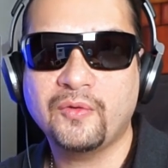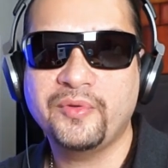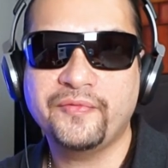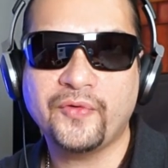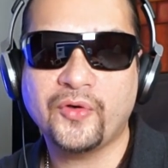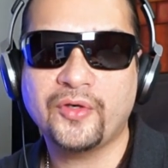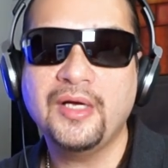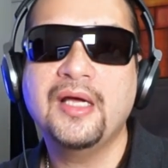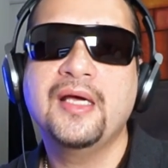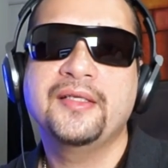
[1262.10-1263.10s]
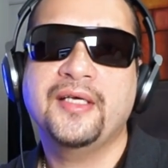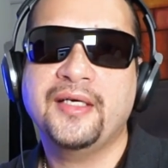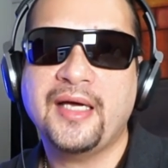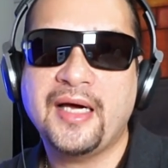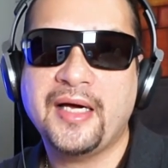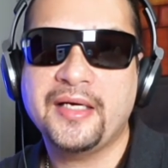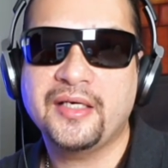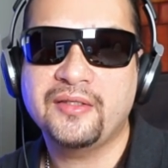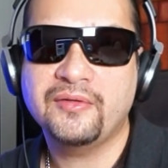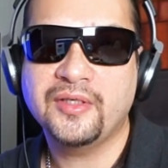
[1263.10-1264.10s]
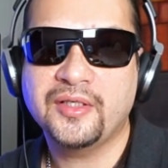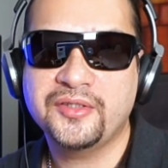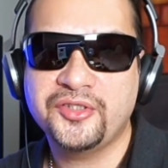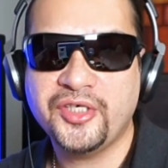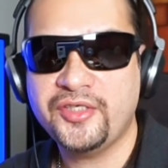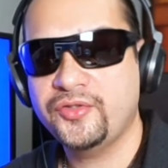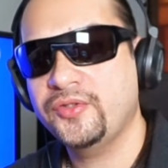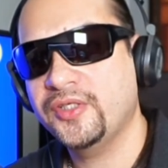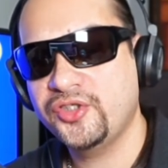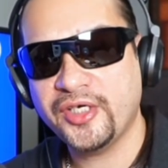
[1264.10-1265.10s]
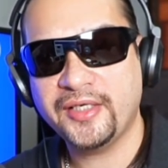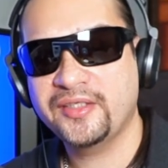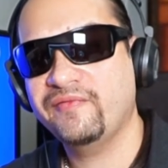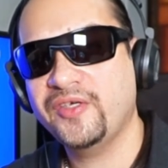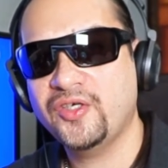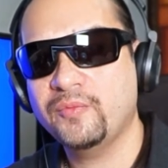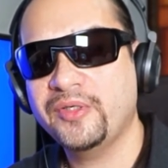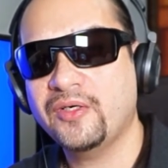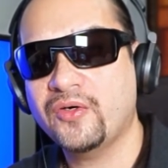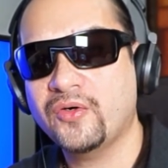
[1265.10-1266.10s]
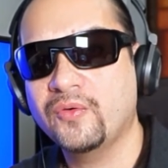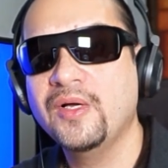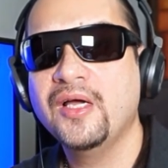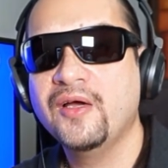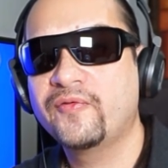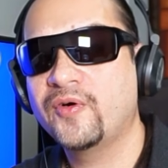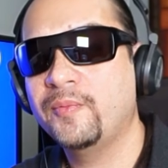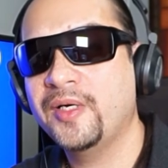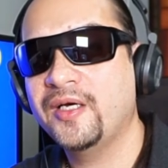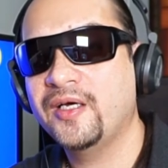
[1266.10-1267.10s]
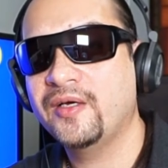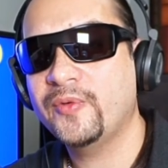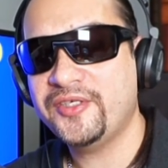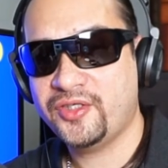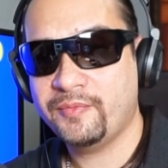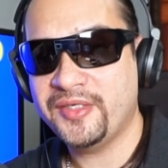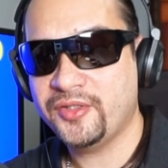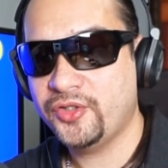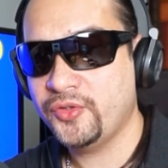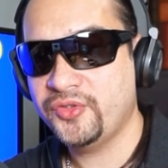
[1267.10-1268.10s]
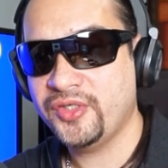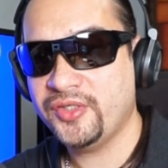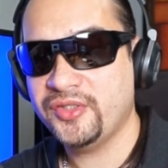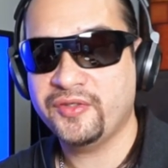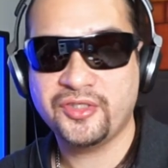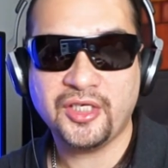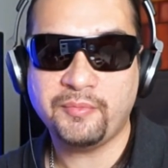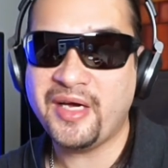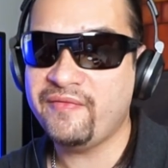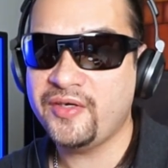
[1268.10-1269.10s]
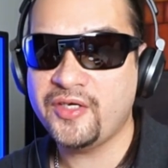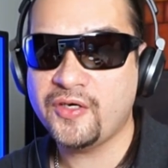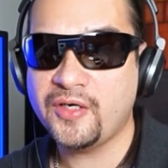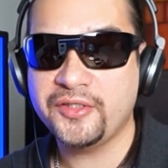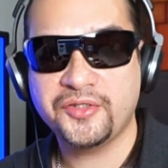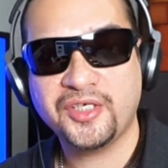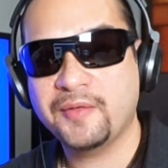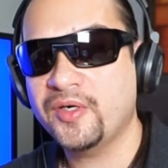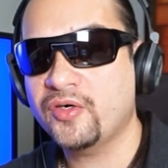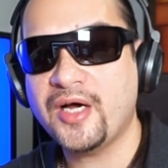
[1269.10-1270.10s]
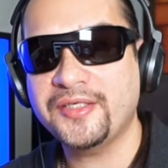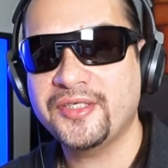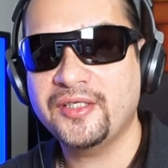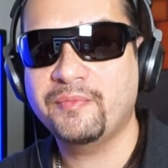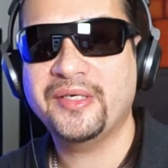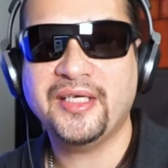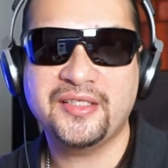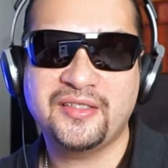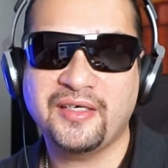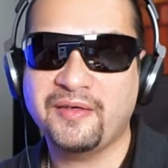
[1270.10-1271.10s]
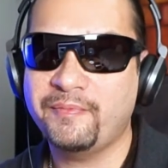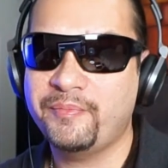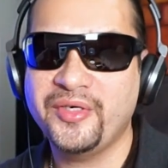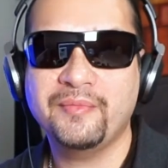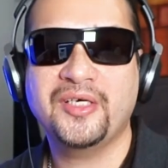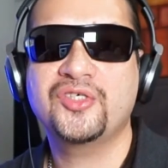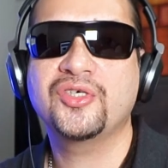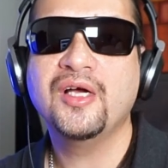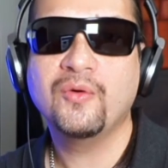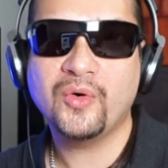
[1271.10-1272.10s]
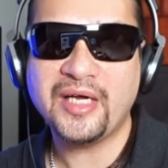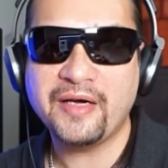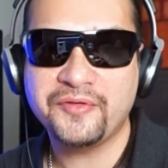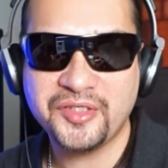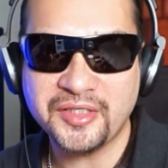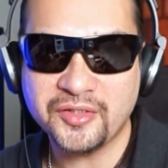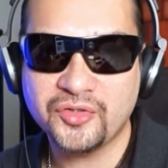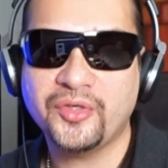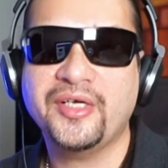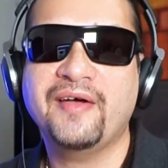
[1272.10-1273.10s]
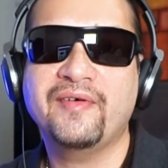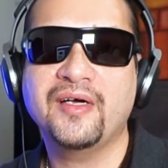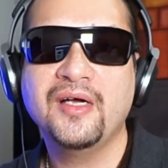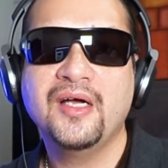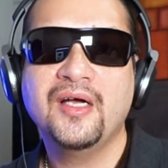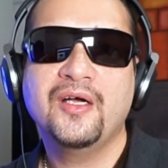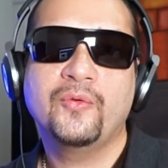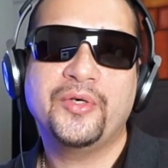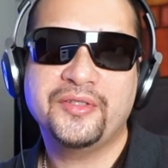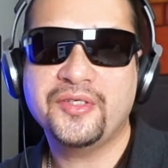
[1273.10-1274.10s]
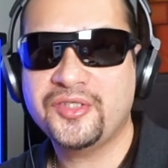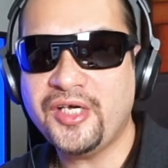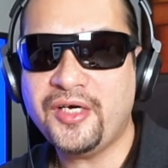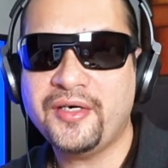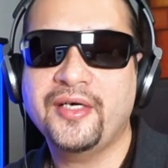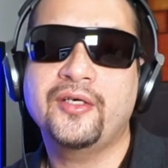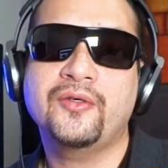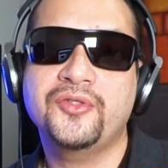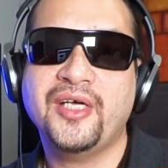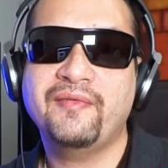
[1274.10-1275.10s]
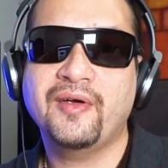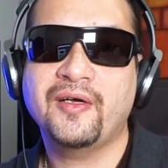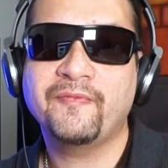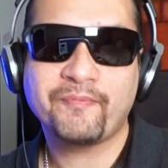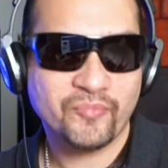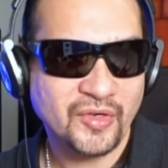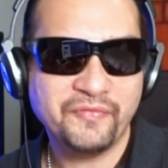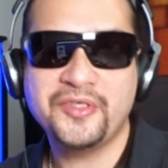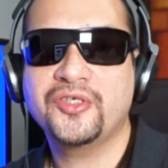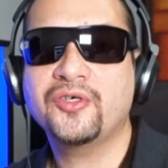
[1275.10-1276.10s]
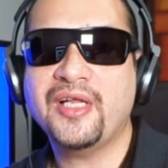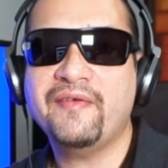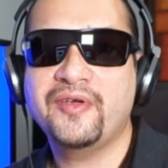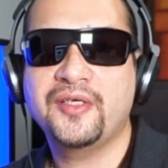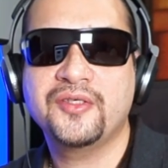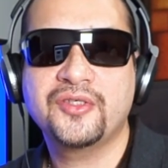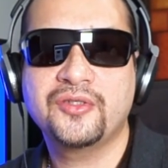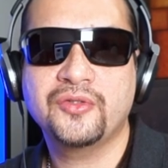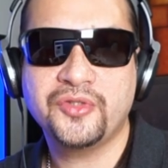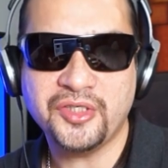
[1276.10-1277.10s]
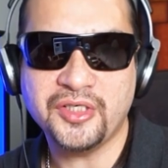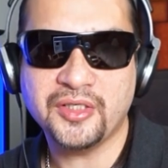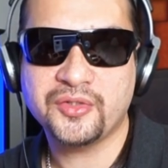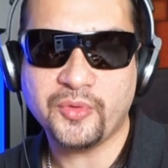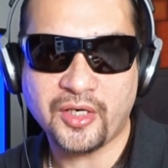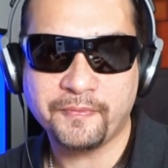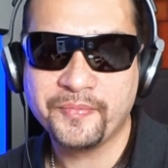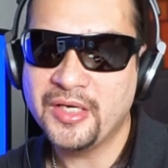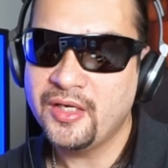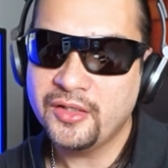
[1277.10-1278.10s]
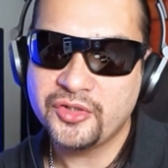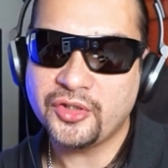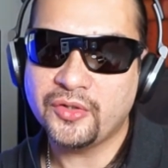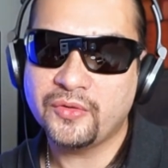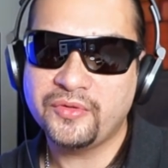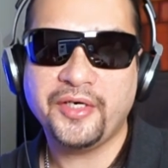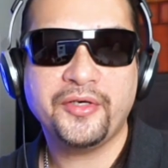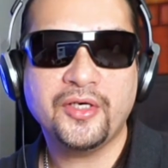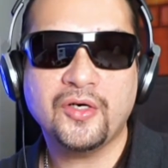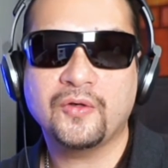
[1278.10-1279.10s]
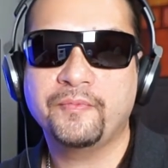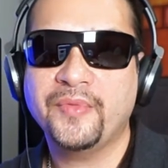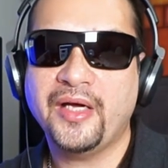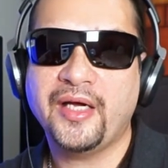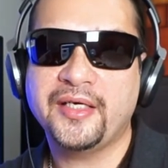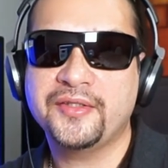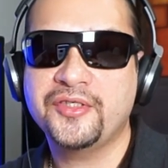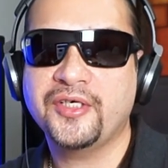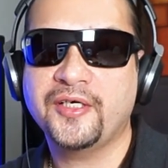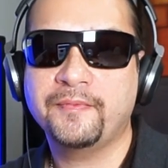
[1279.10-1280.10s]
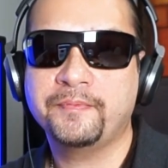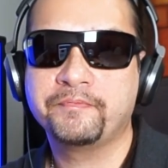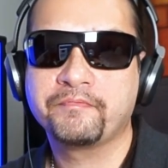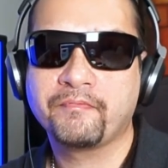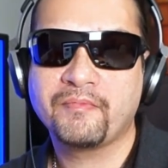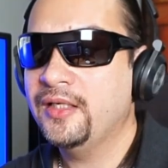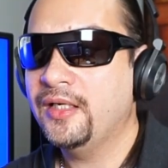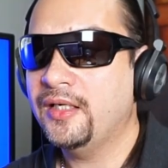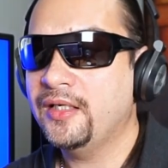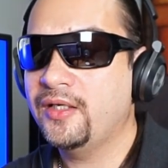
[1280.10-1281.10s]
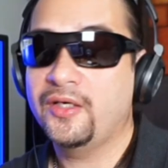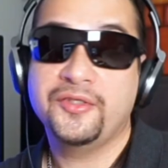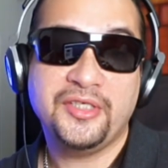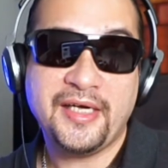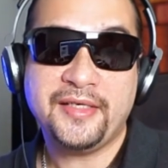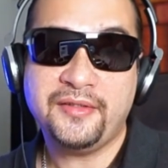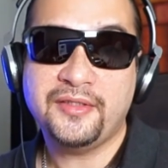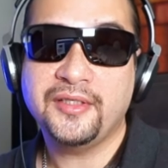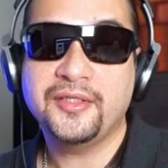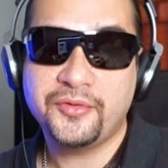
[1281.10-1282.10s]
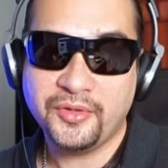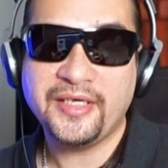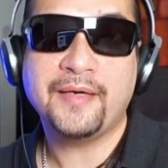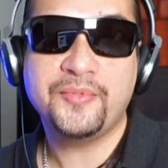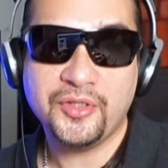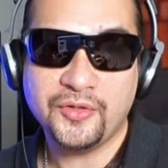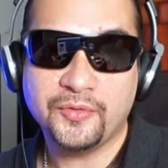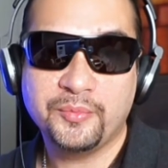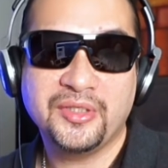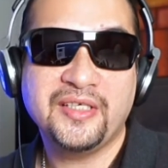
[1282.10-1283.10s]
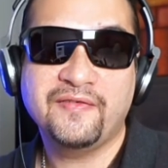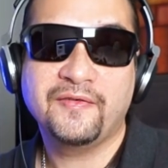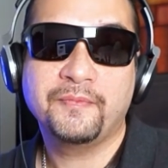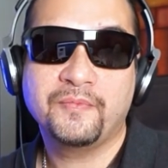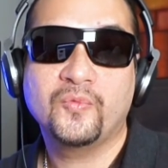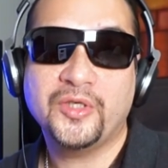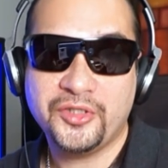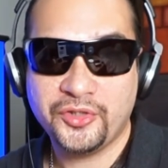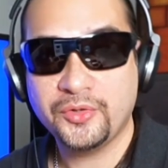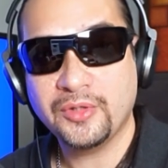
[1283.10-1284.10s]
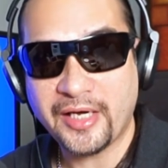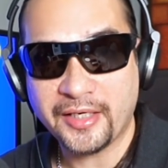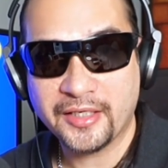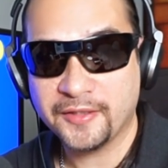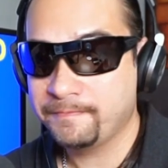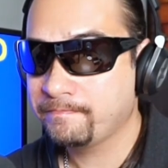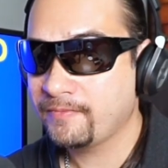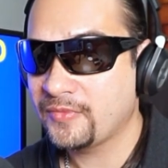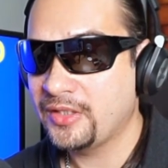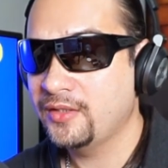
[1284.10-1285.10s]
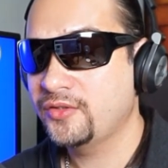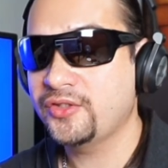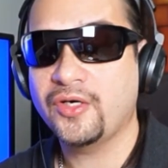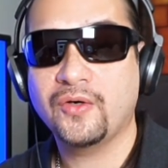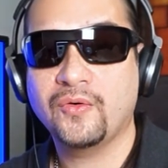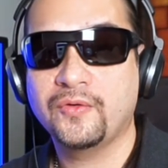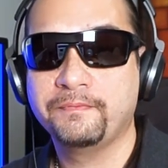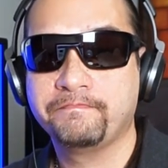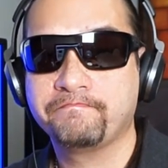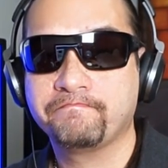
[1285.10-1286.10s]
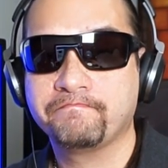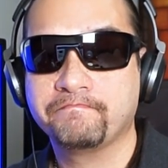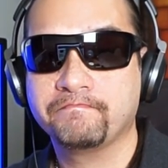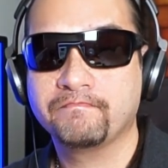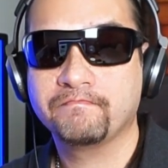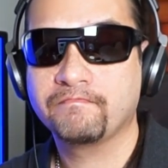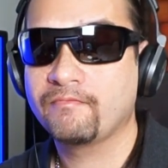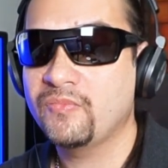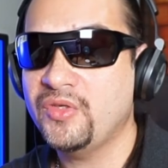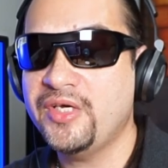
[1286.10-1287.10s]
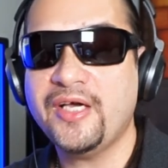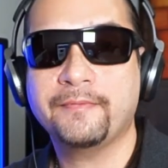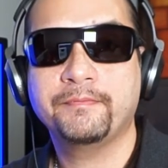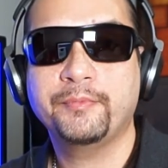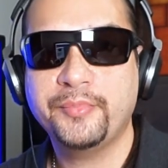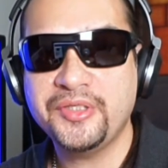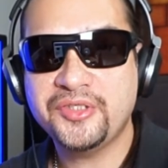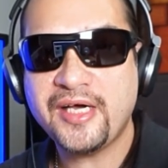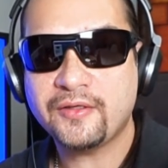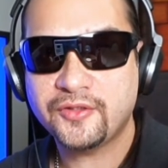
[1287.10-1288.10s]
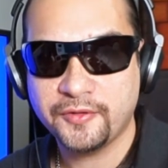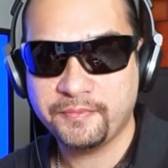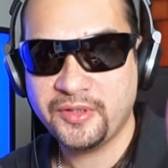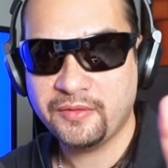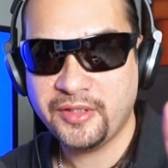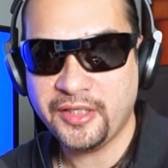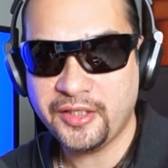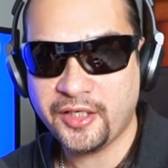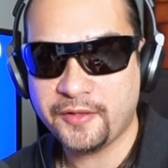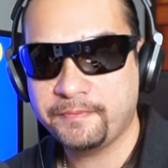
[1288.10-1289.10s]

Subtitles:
before, then I suggest you to check the video below from Western Massachusetts. It's not my video, I just came across it, but that's the pretty much what I've seen. So I have a witness here, and I also have a physical evidence to see as well. So there you go. And on the end, it's really up to you. Believe what you like. So yeah, peace out. Take care.